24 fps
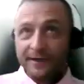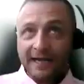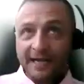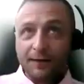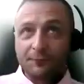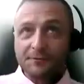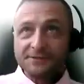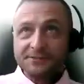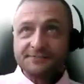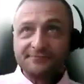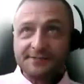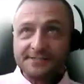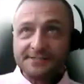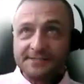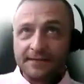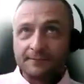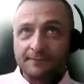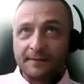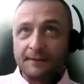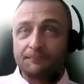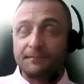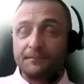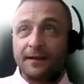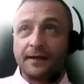When I was
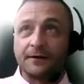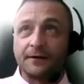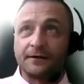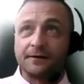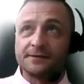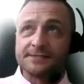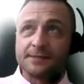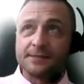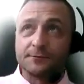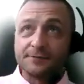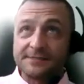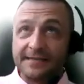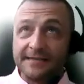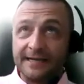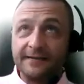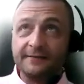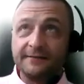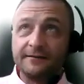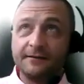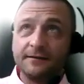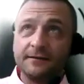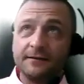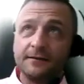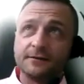visiting my parents, I was
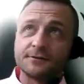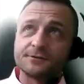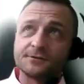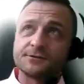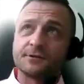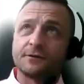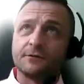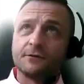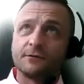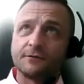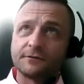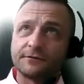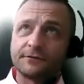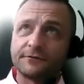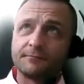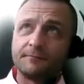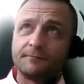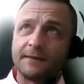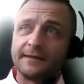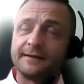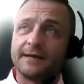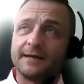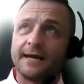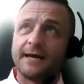18 years old.
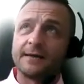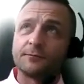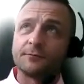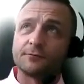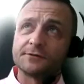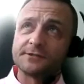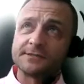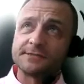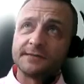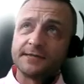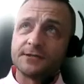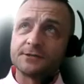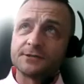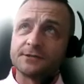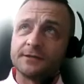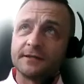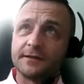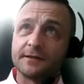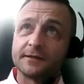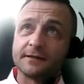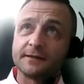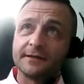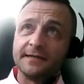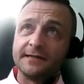My dad was
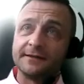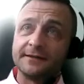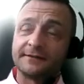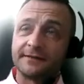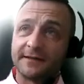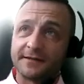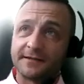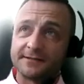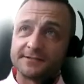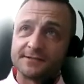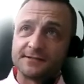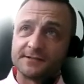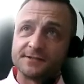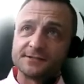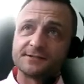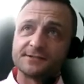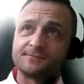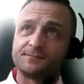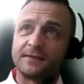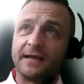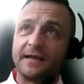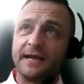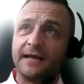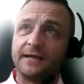stationed in Killeen,
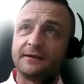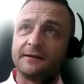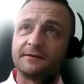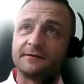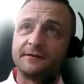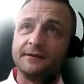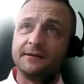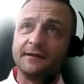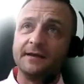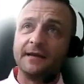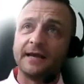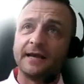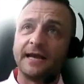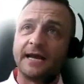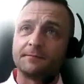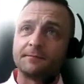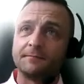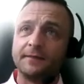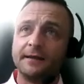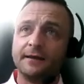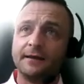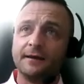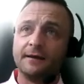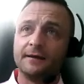Texas, and he
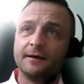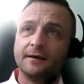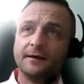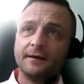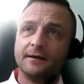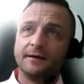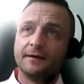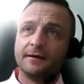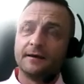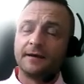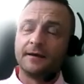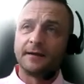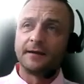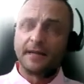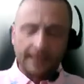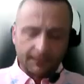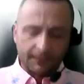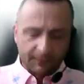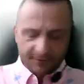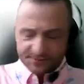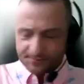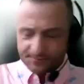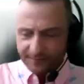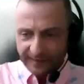had me,
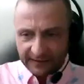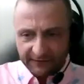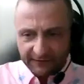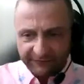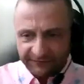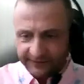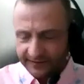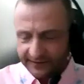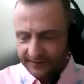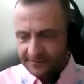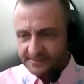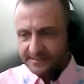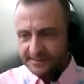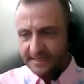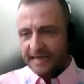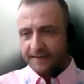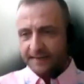and I was meeting friends.